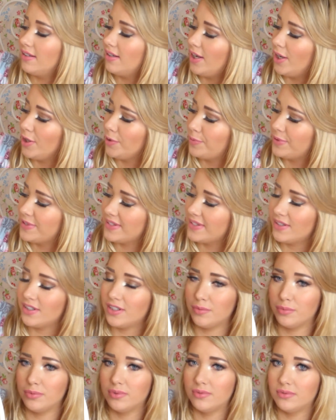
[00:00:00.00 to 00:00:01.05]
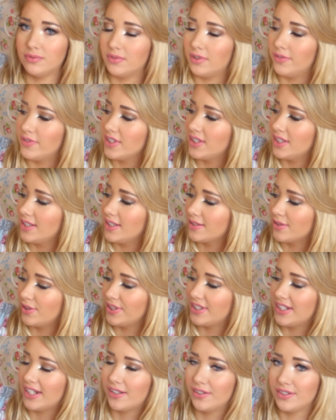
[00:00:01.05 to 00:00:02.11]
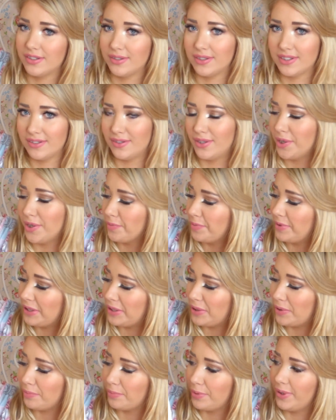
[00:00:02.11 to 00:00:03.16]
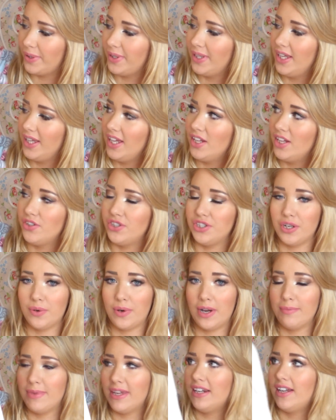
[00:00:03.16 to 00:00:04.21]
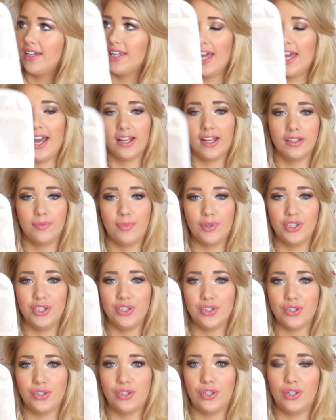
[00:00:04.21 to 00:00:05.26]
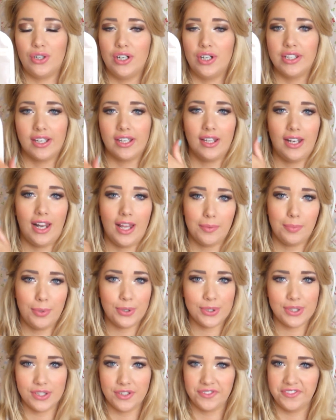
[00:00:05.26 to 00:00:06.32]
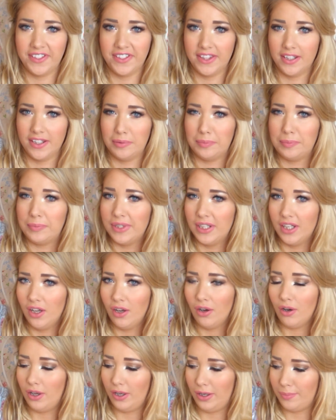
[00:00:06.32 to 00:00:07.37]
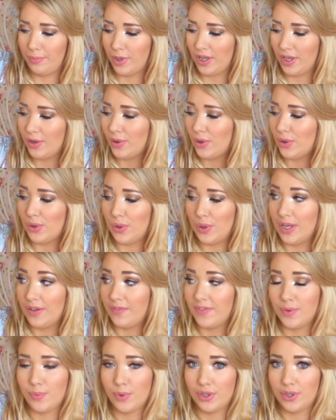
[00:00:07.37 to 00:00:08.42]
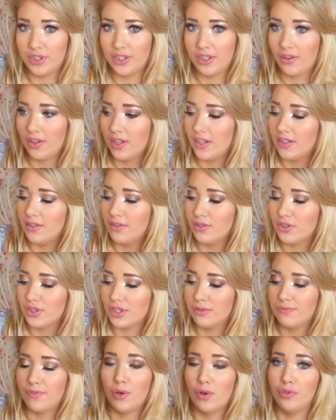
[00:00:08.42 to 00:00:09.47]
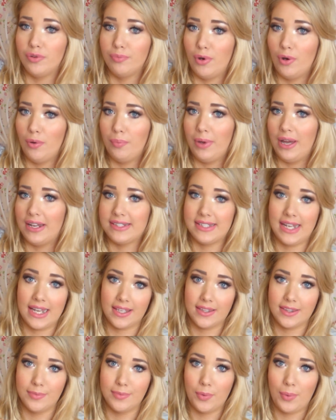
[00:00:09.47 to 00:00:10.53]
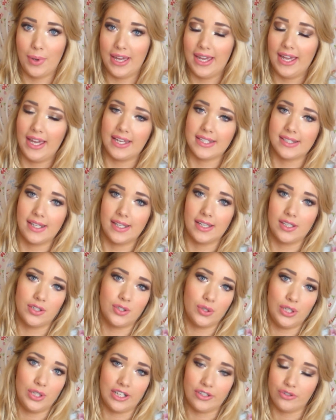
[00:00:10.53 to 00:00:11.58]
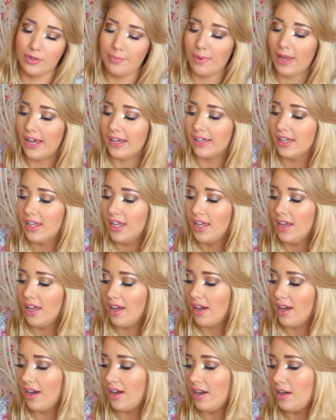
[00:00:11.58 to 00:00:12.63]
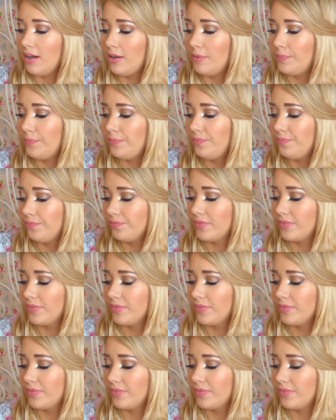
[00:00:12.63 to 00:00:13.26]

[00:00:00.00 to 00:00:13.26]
like opens up. Obviously it's got the tag on so it's not opening up, but do you know what I mean? Like you hang them on your door and you can like put stuff in them, or if you want you can just fold them up and take them away as like a toiletry bag. And